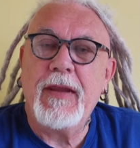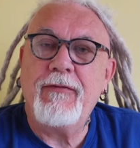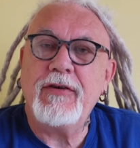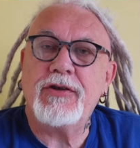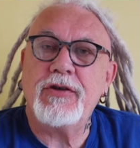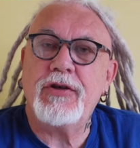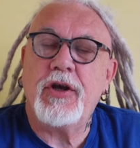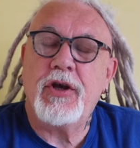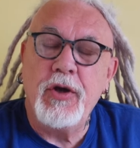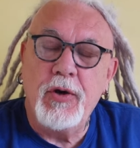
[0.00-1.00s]
if it's a
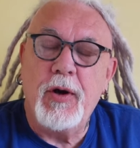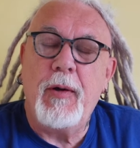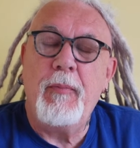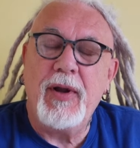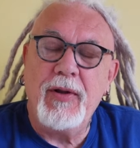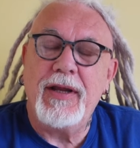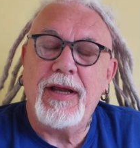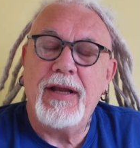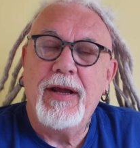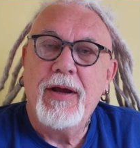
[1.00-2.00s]
secure
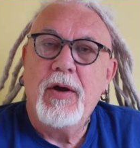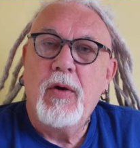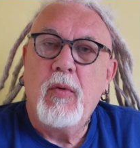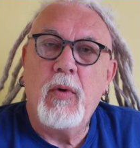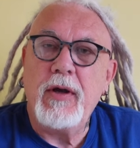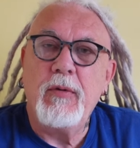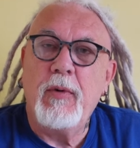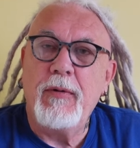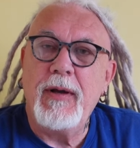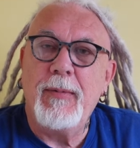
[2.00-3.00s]
building, what are you
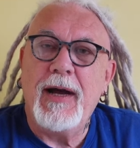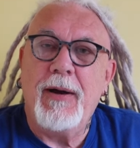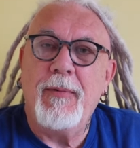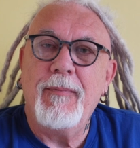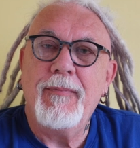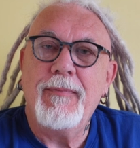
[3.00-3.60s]
worried about?